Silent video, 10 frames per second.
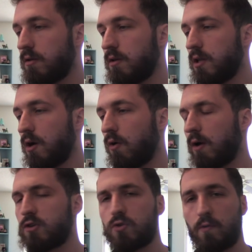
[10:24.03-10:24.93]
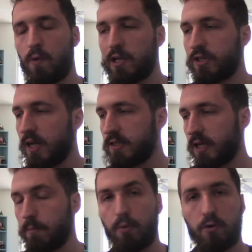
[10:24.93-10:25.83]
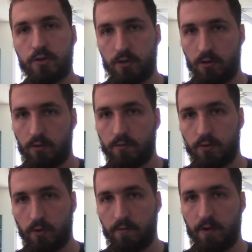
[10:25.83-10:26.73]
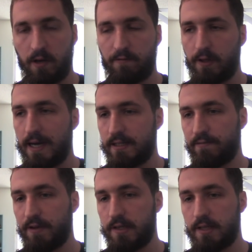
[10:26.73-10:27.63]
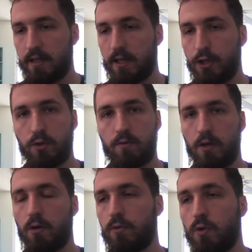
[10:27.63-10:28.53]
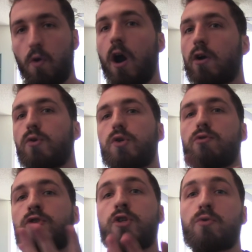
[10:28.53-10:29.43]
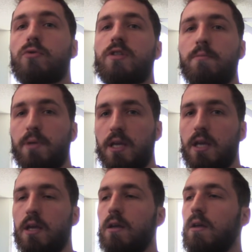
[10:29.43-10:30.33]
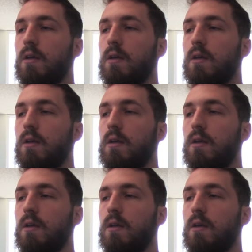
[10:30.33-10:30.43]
you know, I was just sort of watching it as like a personal sort of like philosophy, is that like, you know, you are who you choose to be.